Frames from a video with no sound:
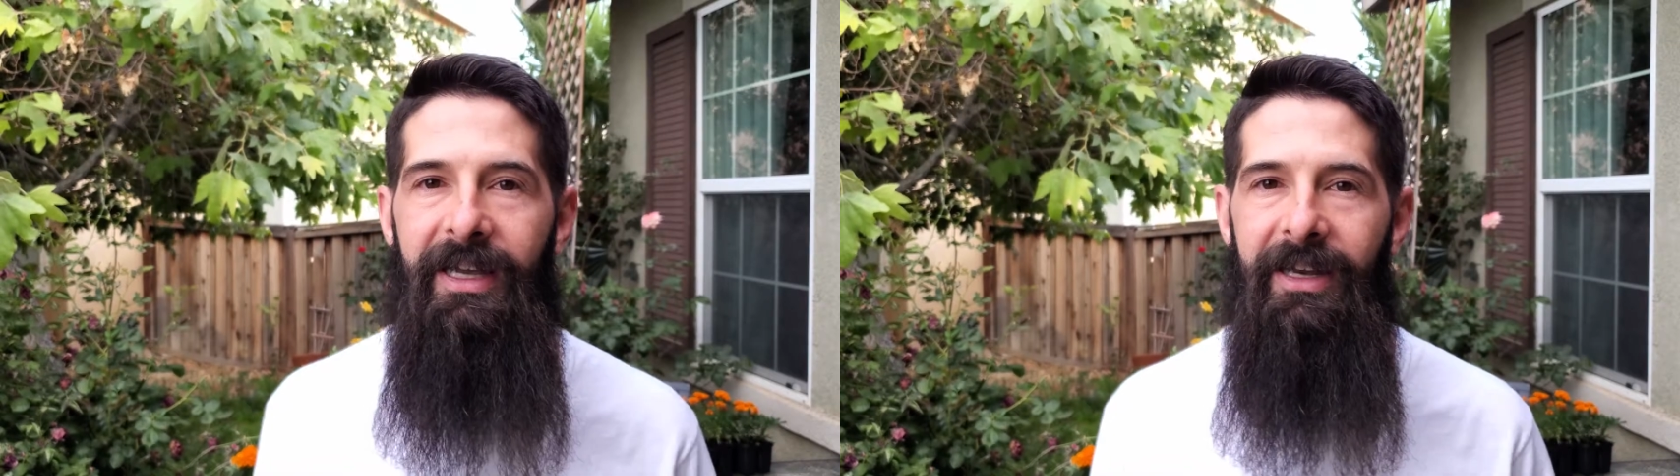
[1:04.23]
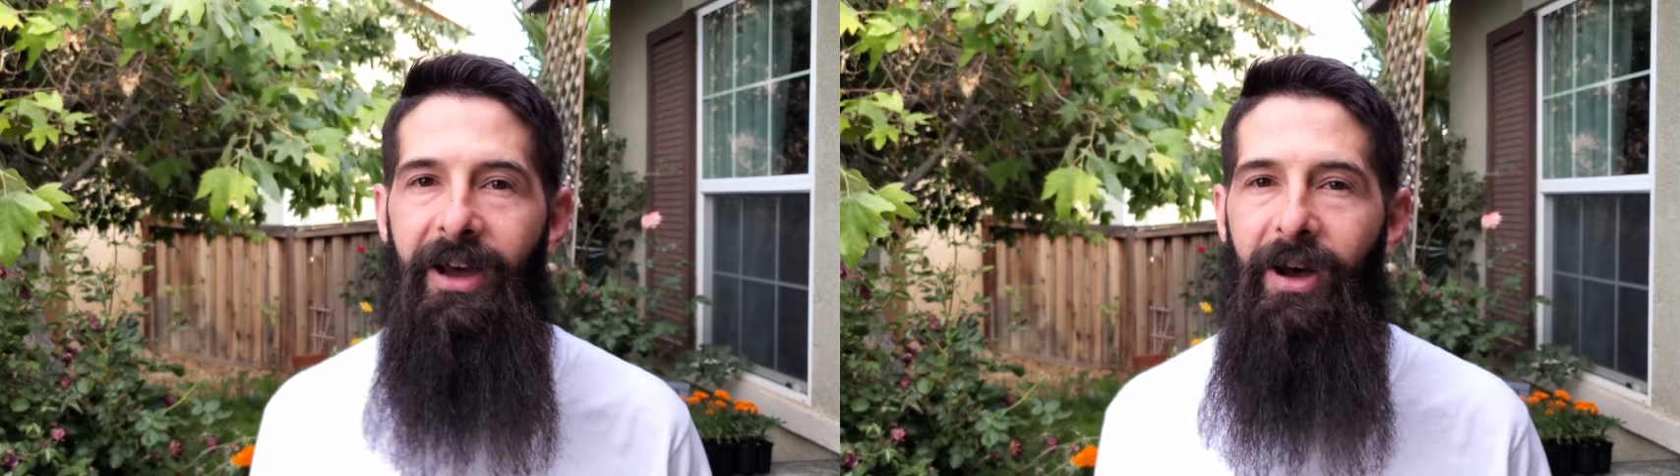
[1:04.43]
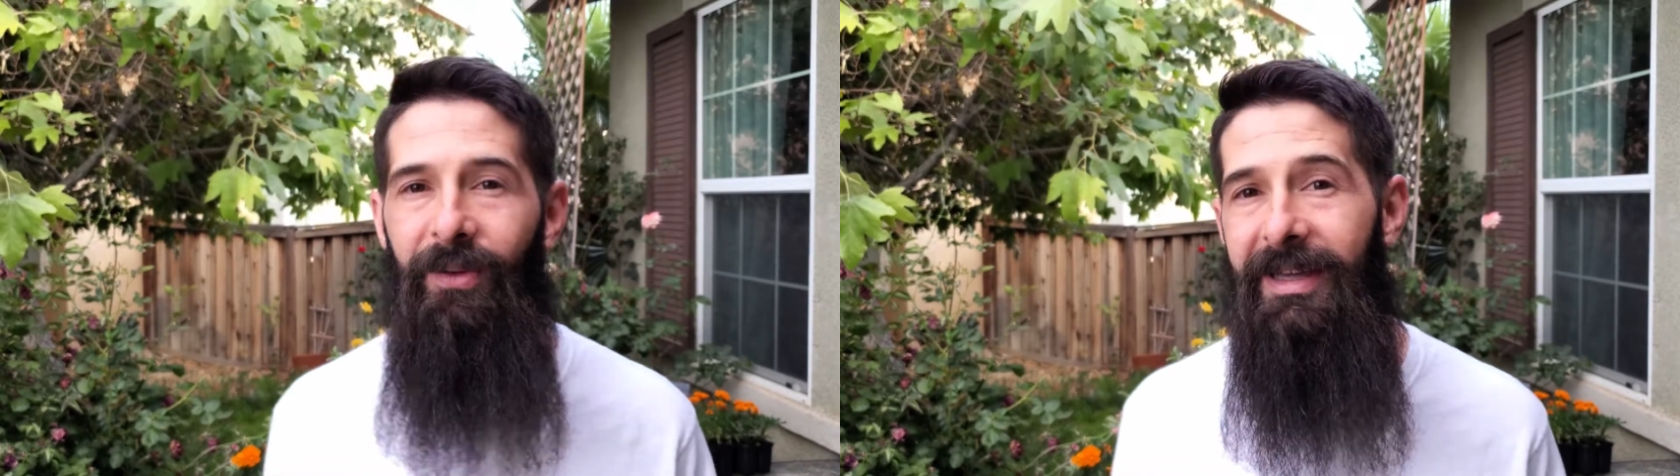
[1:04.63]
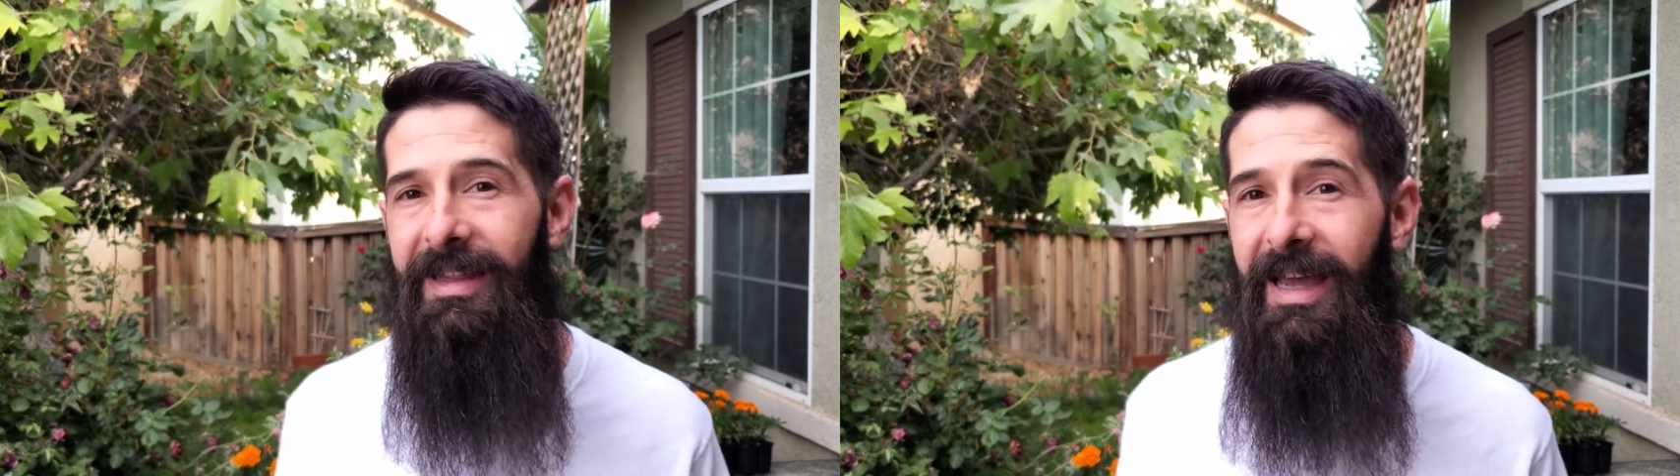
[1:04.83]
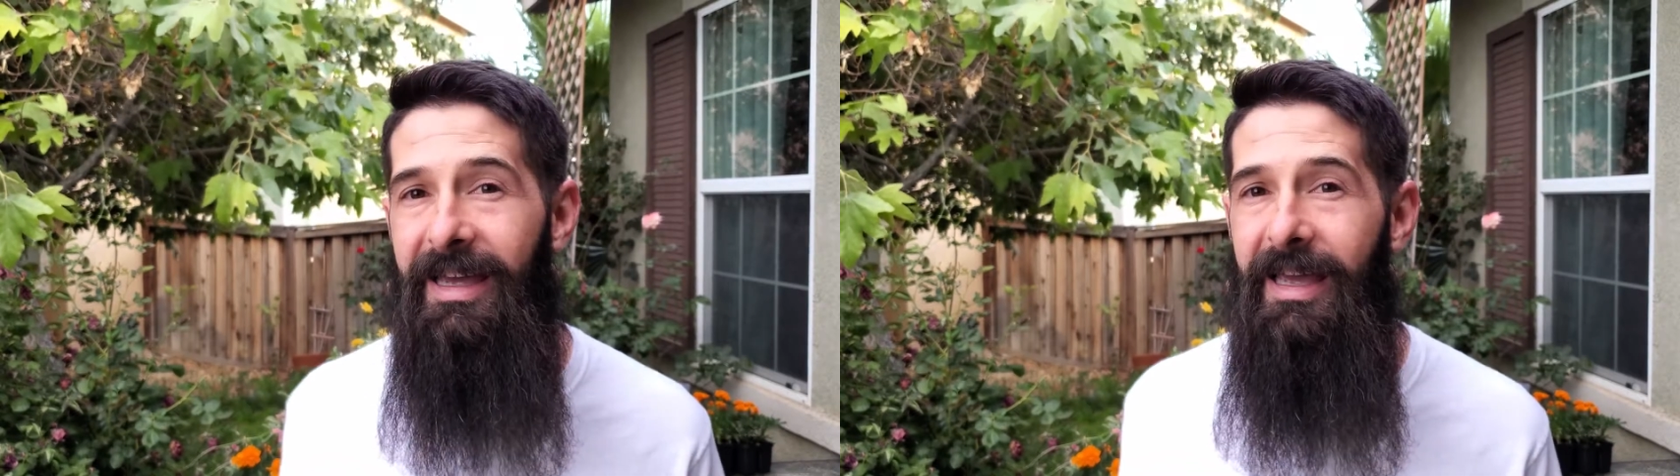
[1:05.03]
And not only
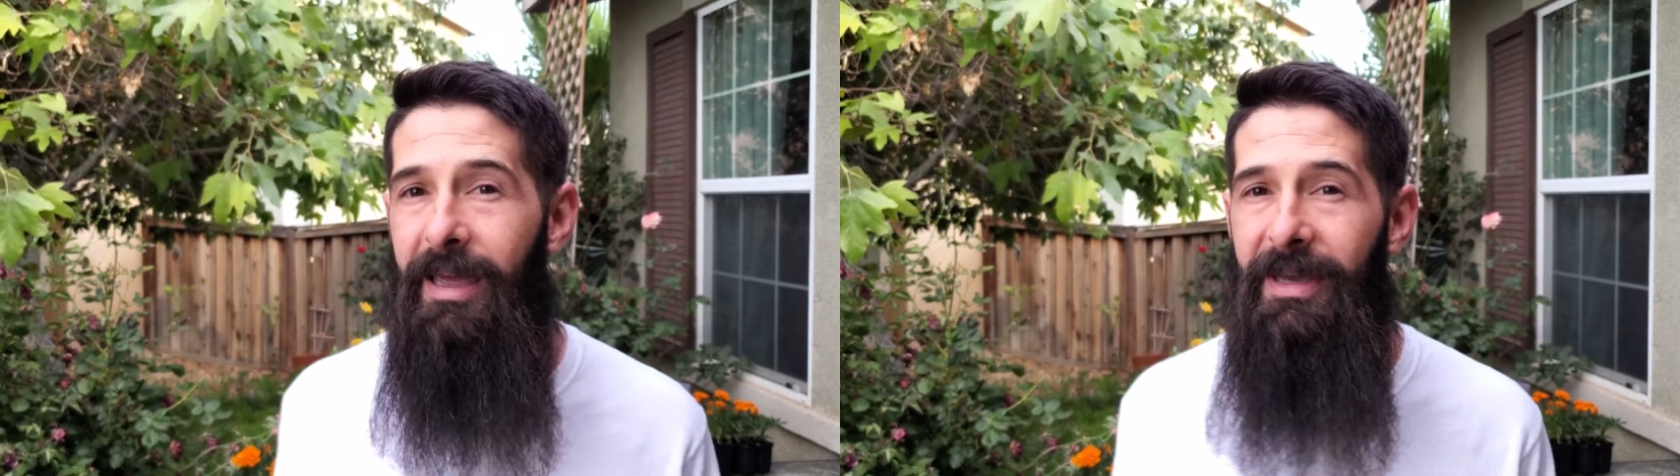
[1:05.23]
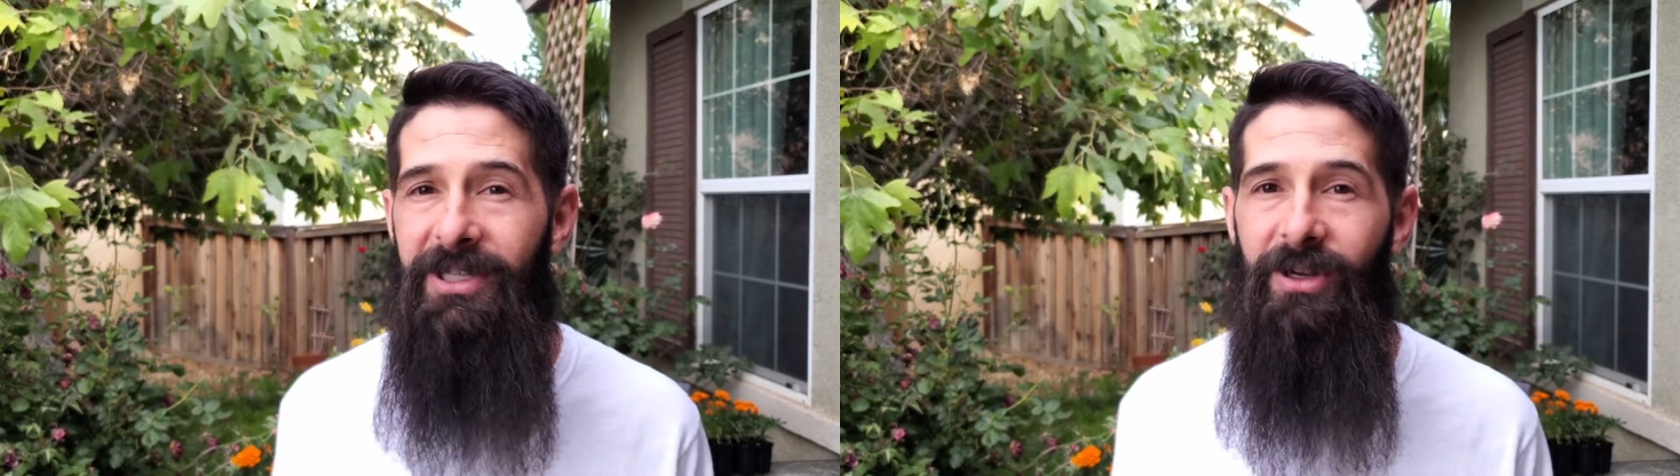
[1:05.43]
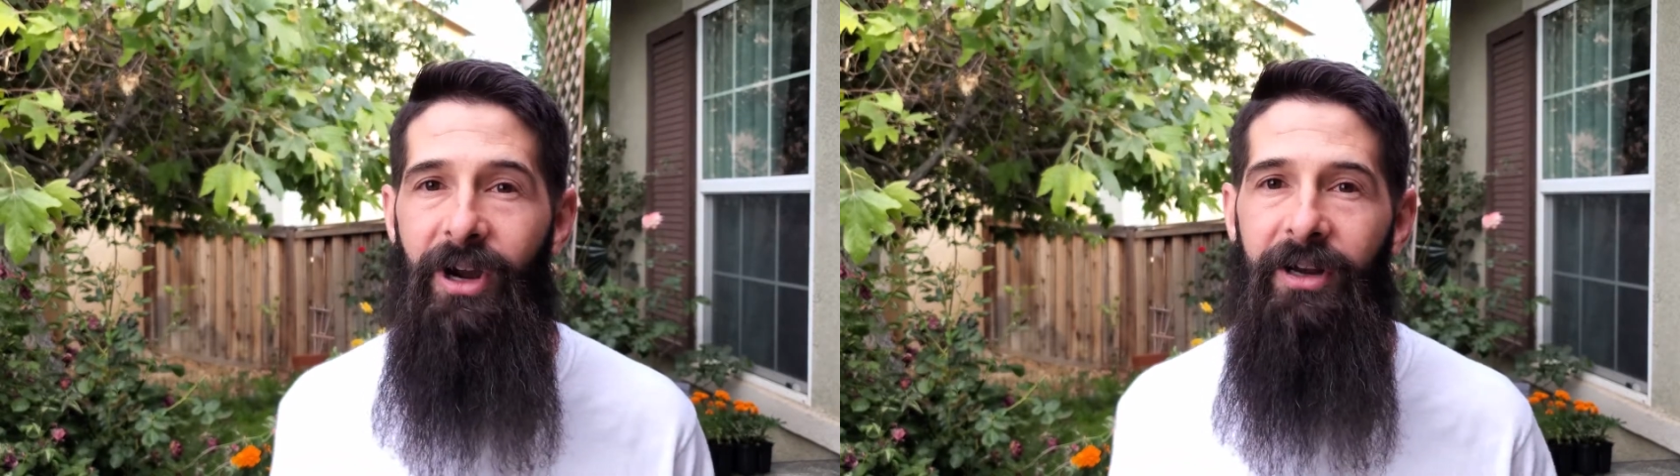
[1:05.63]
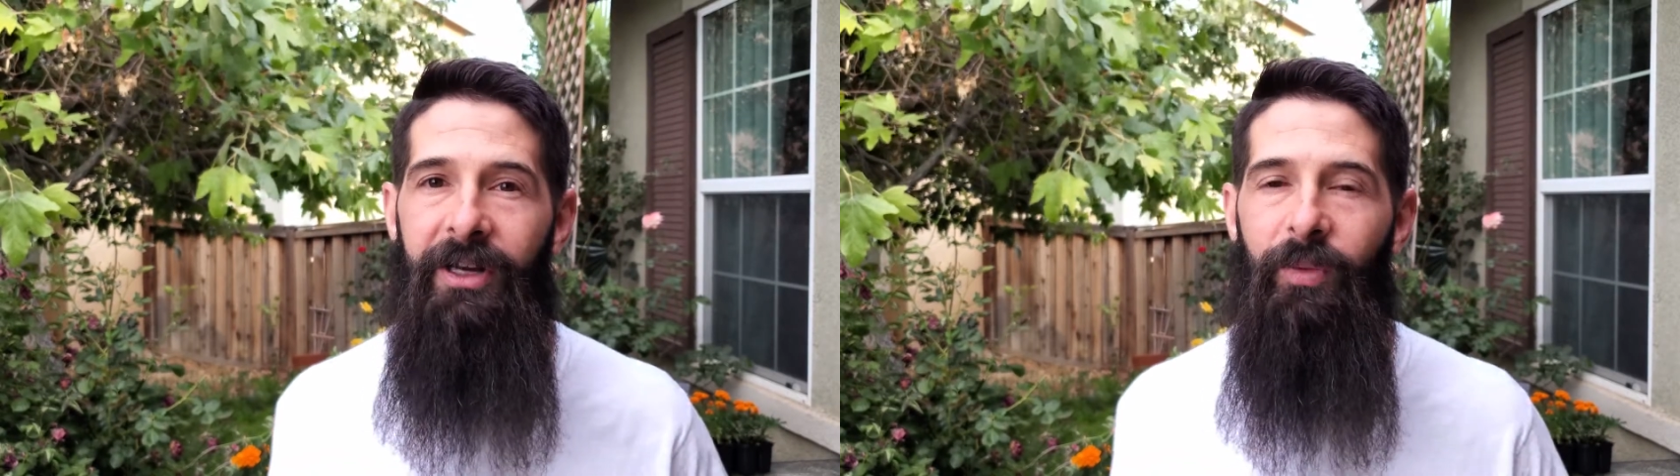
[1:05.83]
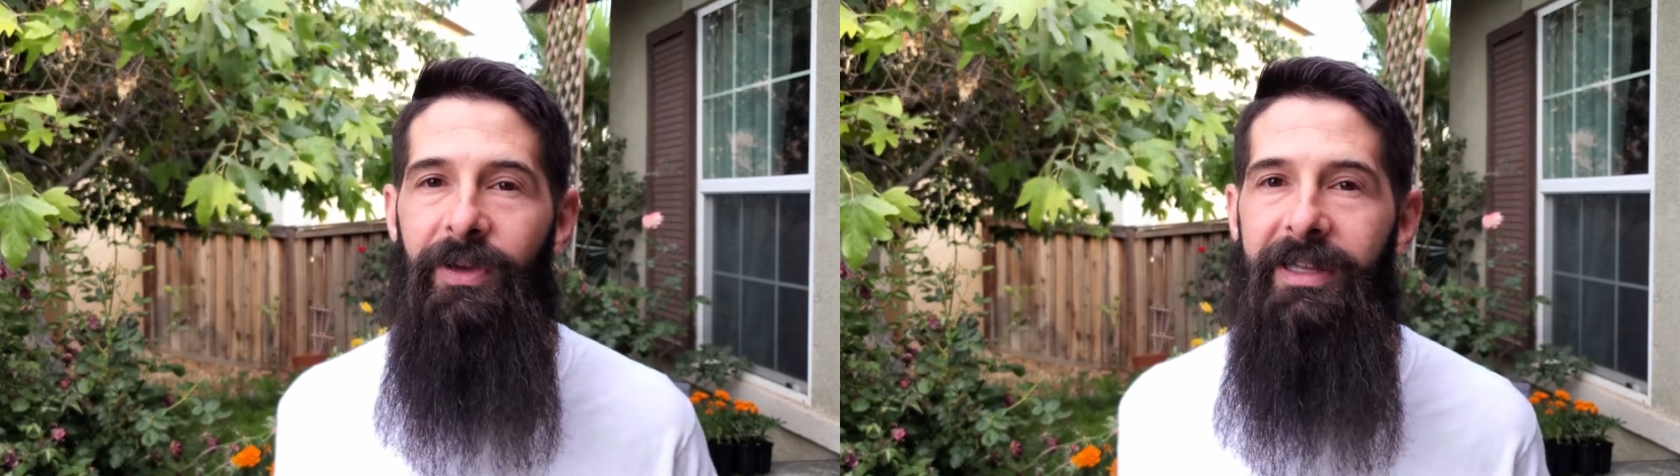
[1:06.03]
that, it makes your
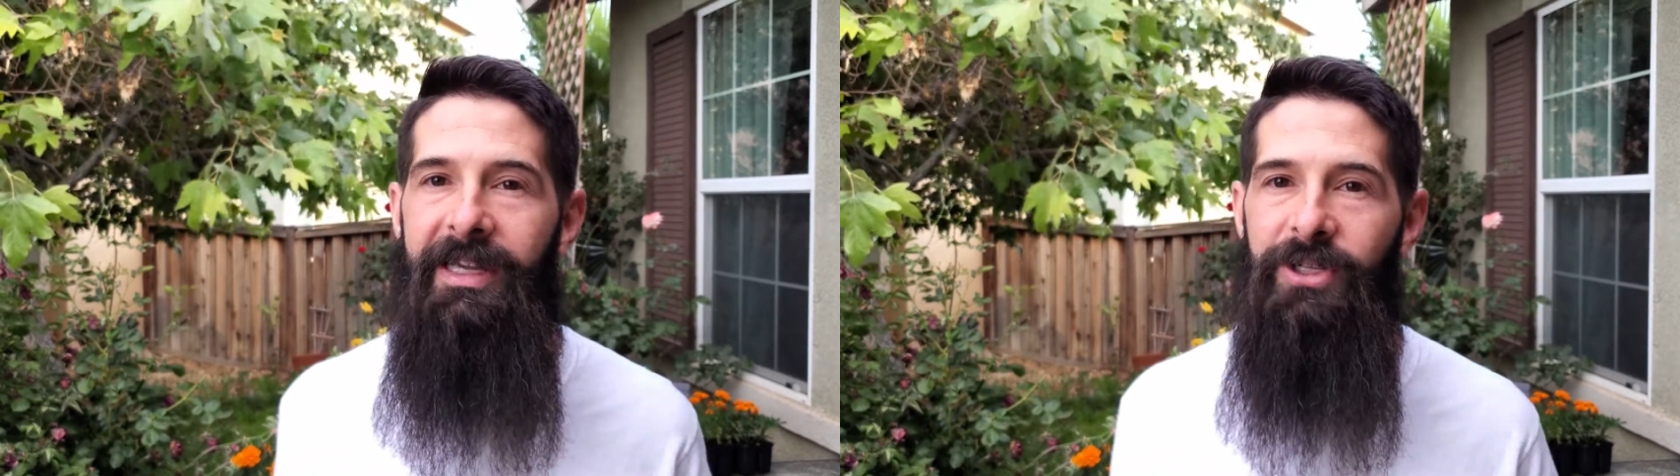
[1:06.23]
garden a really